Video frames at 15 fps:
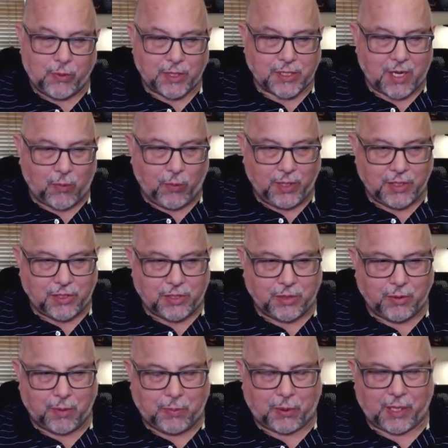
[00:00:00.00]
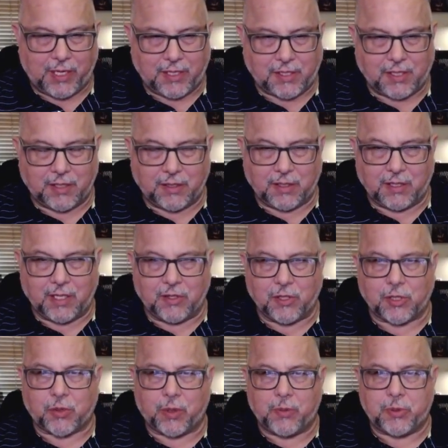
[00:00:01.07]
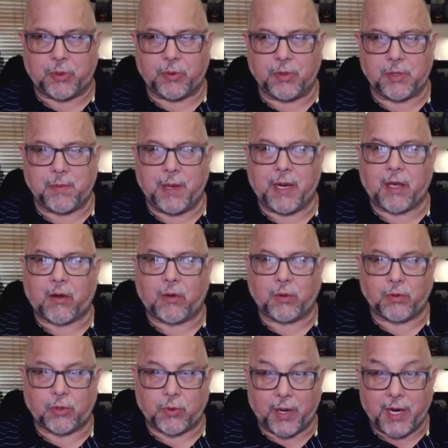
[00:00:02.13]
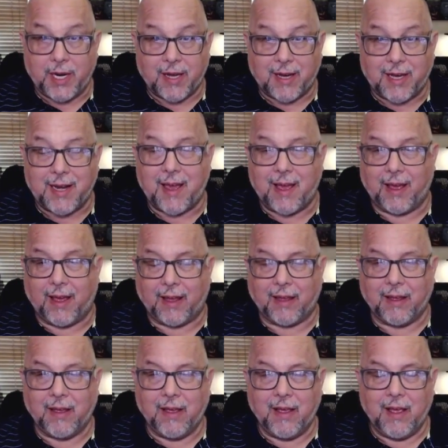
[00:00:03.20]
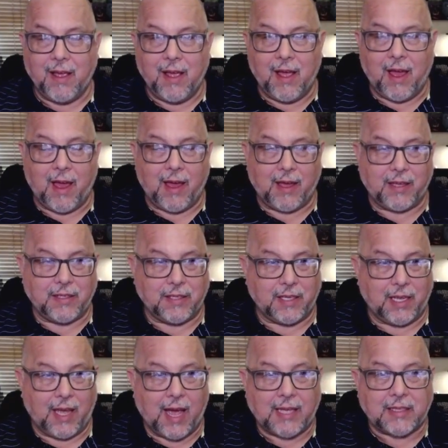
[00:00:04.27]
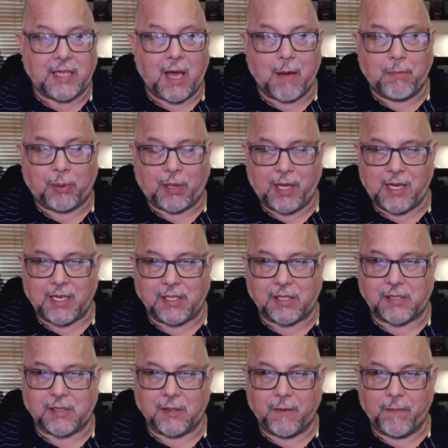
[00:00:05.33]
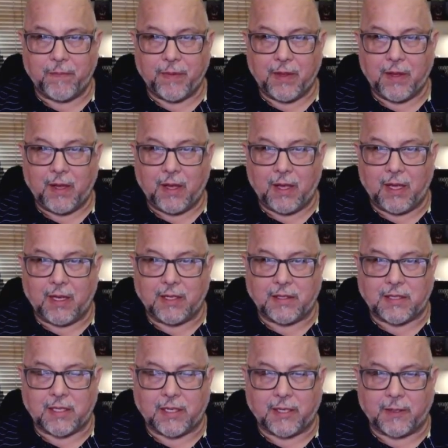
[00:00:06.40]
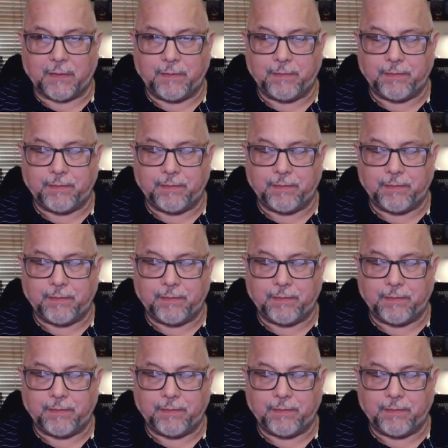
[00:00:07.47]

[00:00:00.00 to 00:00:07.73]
was I went to a place in the scripture. It was Menachot 29a. And at that place, it I